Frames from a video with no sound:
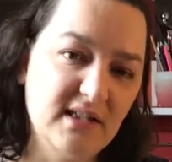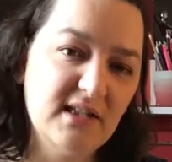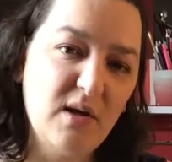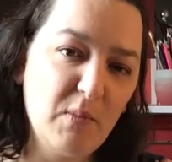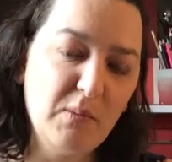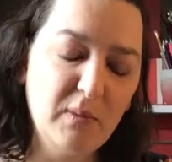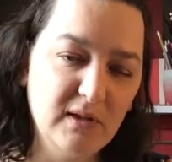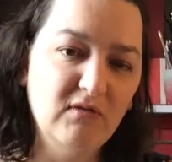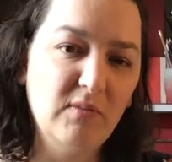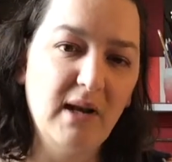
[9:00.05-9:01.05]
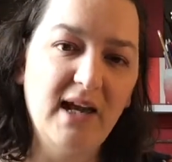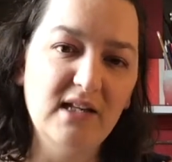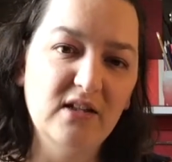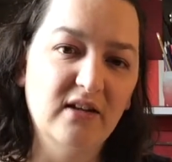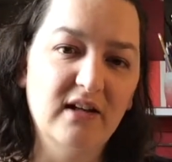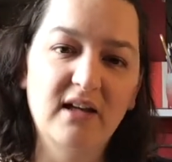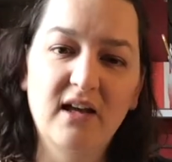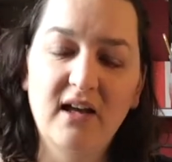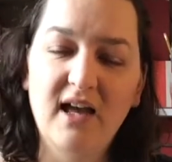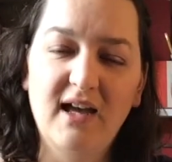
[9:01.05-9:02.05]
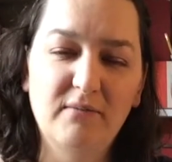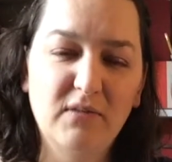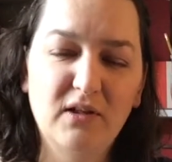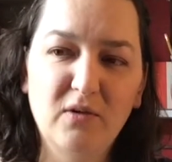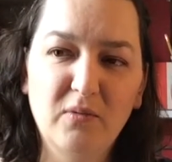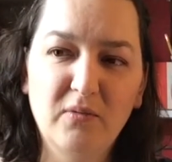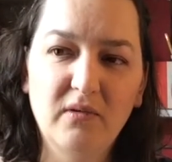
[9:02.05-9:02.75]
and someone will reply to you, and you know,